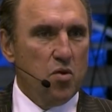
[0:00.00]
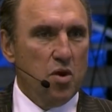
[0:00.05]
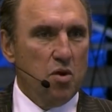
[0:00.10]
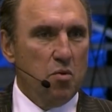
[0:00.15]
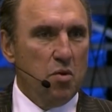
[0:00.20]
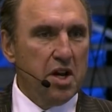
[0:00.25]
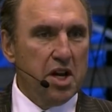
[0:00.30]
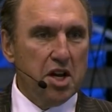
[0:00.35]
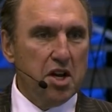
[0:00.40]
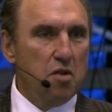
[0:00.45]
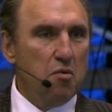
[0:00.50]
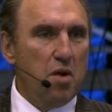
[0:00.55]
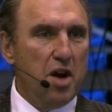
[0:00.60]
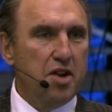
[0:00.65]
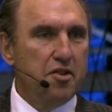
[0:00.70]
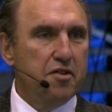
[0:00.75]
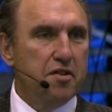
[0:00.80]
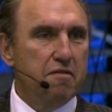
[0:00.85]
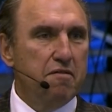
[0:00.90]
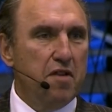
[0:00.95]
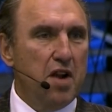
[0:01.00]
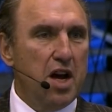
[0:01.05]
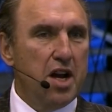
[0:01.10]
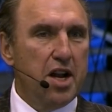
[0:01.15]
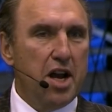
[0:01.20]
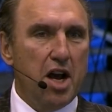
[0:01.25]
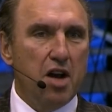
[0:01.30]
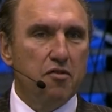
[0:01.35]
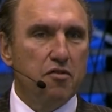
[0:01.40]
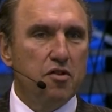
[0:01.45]
We can arrange a
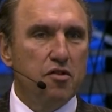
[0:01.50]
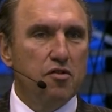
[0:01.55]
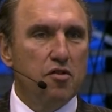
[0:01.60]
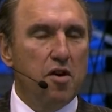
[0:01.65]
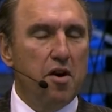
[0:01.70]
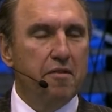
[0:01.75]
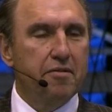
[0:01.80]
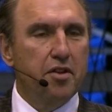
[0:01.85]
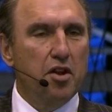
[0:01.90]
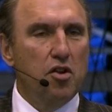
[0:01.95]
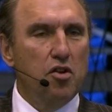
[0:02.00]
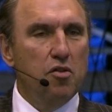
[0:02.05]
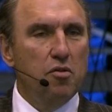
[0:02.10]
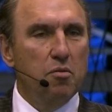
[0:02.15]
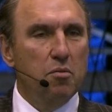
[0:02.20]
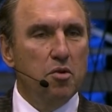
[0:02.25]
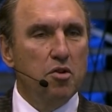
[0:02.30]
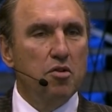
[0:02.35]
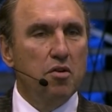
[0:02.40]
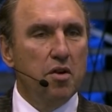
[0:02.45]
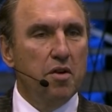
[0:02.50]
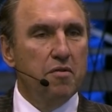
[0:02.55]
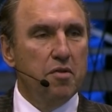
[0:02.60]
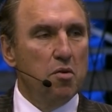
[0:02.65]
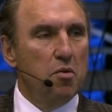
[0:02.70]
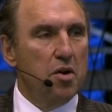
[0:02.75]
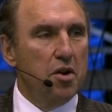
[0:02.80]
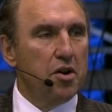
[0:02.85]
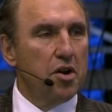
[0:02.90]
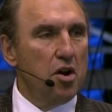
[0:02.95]
flight out this afternoon, would you, if
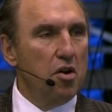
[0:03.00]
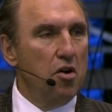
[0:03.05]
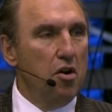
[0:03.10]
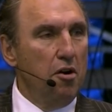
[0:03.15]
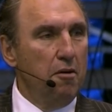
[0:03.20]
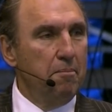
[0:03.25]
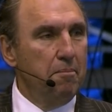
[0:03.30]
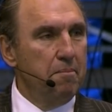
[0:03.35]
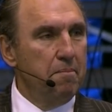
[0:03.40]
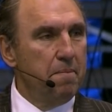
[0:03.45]
you want to go home.